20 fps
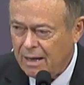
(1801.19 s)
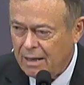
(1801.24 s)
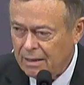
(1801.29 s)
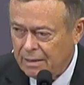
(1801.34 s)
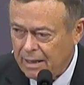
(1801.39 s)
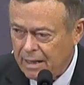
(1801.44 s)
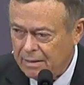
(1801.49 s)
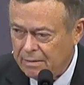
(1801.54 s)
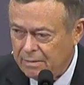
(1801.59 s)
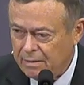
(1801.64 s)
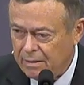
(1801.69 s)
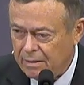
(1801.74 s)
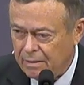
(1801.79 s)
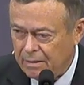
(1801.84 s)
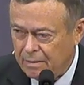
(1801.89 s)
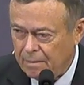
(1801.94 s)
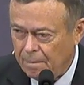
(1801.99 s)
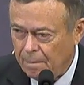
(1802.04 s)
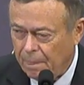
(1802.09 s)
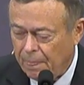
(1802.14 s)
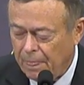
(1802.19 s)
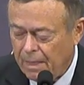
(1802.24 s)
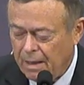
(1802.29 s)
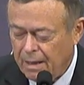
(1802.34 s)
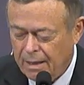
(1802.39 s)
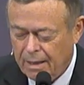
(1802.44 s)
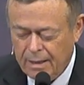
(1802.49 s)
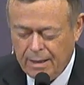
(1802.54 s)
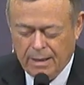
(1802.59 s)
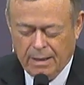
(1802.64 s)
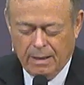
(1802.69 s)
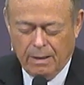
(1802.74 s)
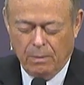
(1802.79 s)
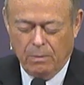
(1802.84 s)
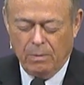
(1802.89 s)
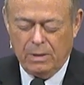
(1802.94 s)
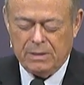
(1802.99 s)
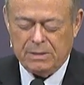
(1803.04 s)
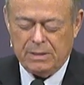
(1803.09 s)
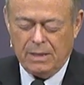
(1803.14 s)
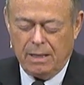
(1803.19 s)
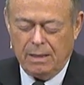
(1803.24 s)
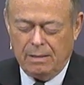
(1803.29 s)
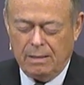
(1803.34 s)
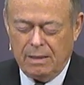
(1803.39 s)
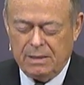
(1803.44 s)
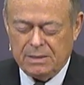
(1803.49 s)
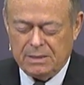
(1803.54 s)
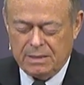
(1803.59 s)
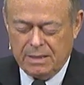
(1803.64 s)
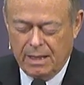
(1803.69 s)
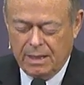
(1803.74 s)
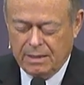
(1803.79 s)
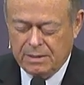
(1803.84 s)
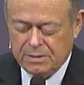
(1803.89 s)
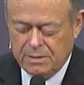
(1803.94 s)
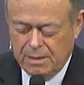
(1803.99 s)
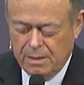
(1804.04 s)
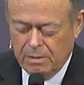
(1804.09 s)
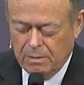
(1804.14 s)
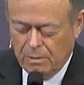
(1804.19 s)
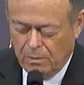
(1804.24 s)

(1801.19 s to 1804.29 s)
aletheia, we say these things, dear